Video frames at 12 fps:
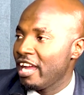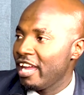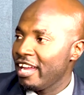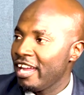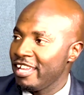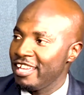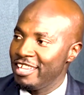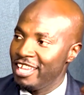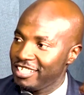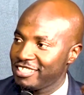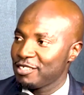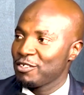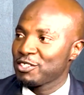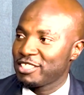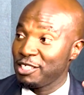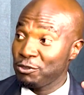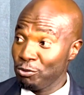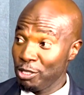I, I, I yes,
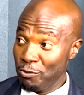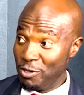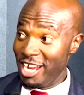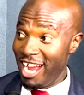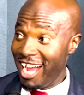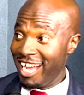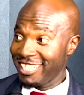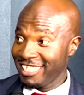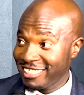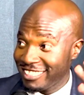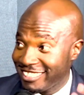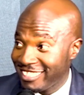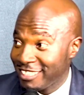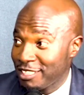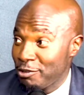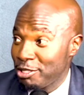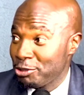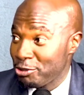because that's where we are. That's the
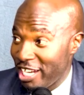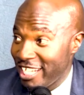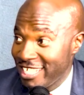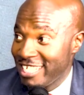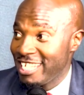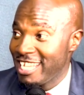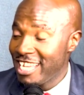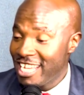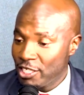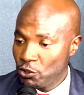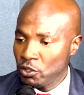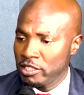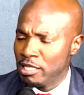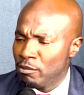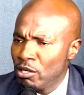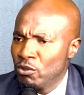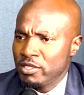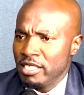sector which we are in. So
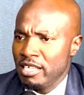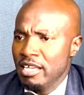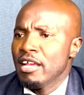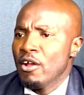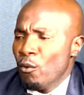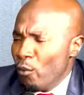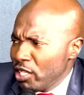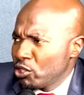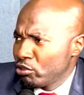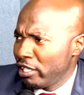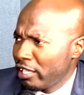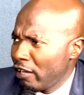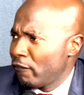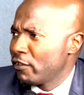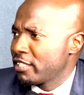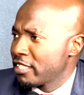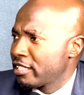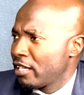someone will say, why should I give
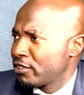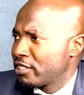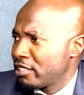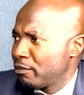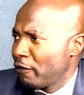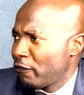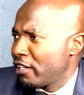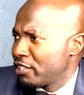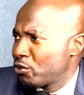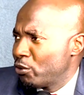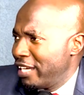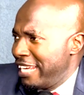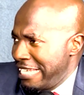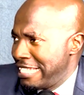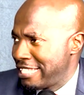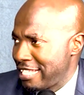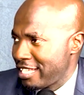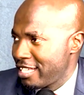you 10,000 before I do
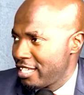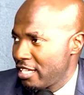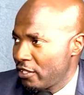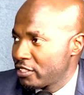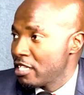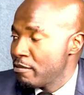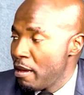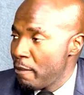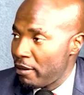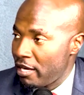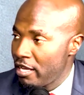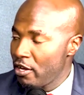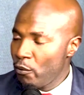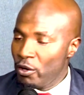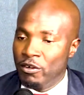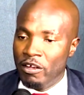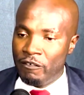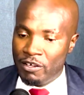anything? Because remember,
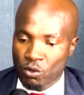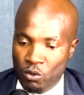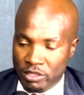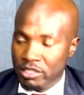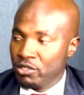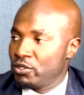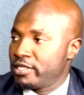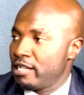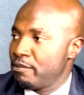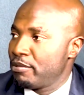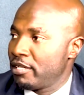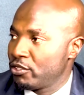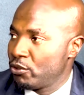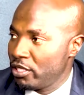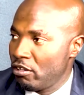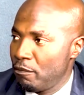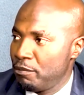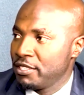when we even got into Zambia
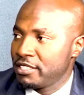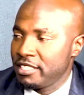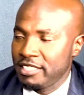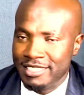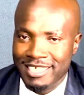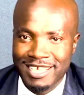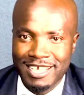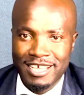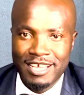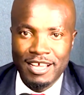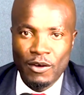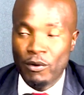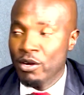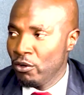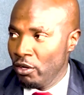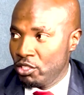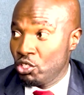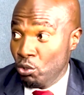doing our business, mm. we are
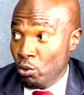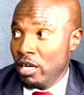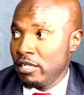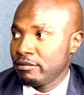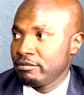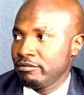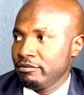not sure.